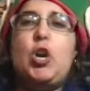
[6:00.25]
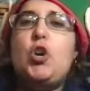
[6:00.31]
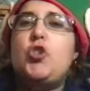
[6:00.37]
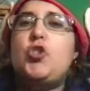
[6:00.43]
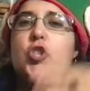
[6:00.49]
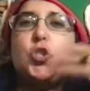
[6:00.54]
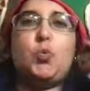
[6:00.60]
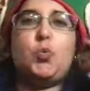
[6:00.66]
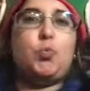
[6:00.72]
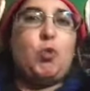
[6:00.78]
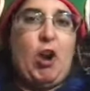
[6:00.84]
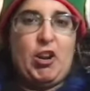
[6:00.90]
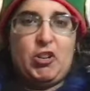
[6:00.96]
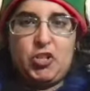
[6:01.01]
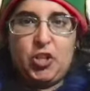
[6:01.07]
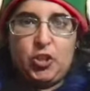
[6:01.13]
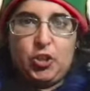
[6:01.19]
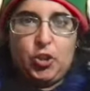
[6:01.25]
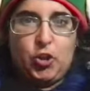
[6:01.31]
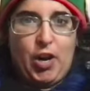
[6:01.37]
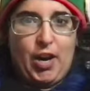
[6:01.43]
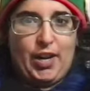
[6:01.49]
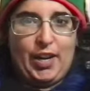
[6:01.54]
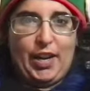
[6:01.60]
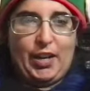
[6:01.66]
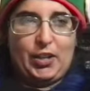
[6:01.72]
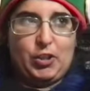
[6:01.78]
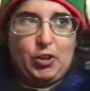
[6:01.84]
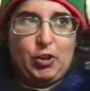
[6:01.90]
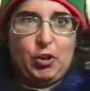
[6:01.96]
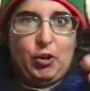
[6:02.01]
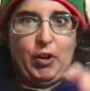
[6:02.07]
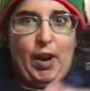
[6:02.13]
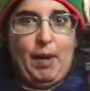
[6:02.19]
she's rushing to try to get to
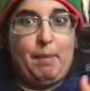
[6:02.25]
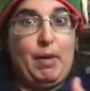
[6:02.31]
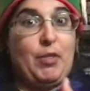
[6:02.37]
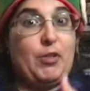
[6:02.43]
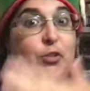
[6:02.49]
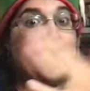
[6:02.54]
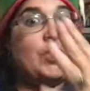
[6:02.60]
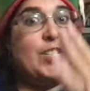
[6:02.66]
her grandmother's